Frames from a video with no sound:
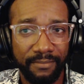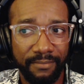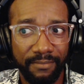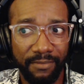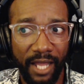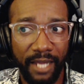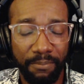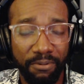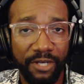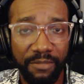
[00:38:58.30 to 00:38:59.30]
Like,
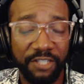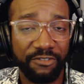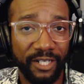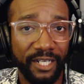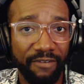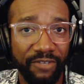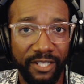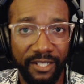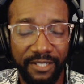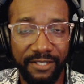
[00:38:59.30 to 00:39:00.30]
pretty much fucking everything
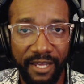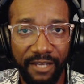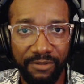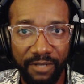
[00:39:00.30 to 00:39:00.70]
these days, right?